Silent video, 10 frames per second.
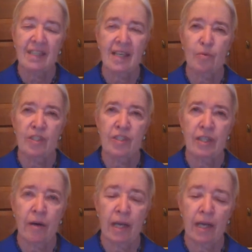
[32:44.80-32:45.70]
I wish
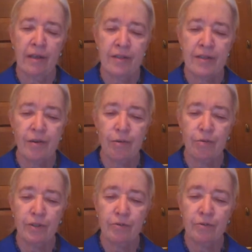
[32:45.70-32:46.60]
now I hadn't
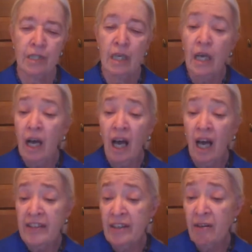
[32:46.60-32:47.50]
told you.
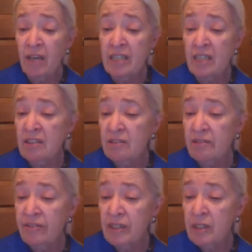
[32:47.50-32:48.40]
I'd no idea
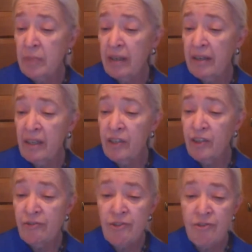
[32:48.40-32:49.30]
you'd feel about it as
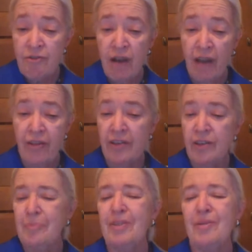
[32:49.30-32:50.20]
you do. I thought
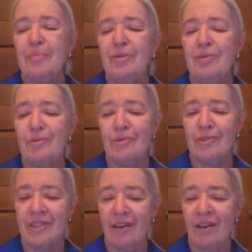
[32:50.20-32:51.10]
you'd be
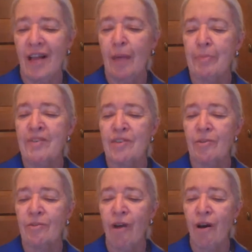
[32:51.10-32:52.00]
amused. It all happened
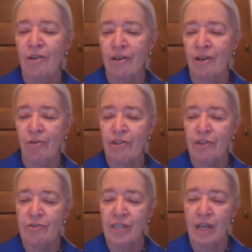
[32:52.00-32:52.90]
so long ago,
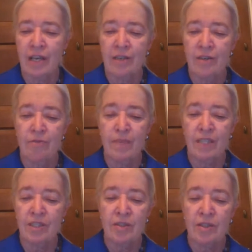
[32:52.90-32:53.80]
as you say, and you
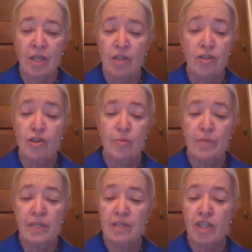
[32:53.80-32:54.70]
must do
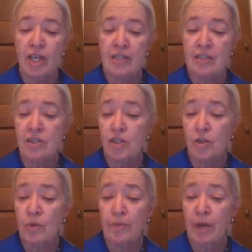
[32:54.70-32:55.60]
me the justice
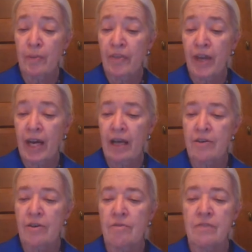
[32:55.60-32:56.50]
to remember that I
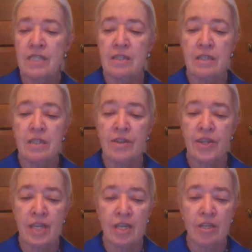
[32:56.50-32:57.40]
had no reason to
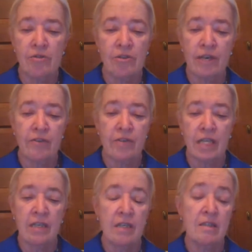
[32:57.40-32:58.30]
think you'd ever
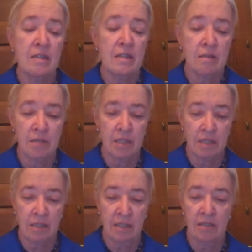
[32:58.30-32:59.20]
taken it
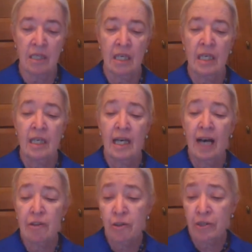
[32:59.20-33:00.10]
seriously. How
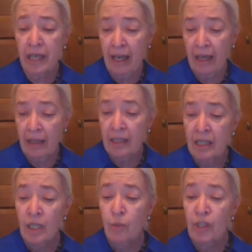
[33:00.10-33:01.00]
could I,
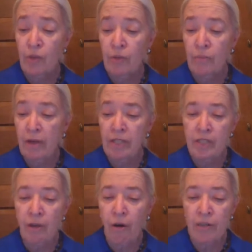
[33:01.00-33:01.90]
when you were married to
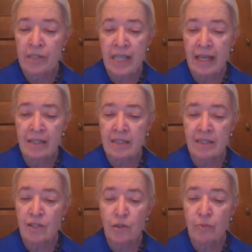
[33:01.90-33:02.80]
Horace Ansley
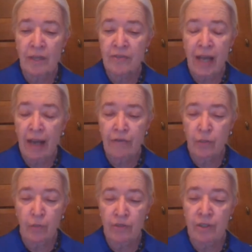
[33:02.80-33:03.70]
2 months
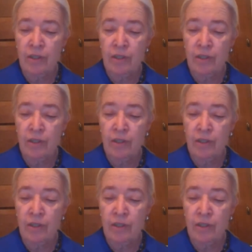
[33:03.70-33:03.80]
afterward?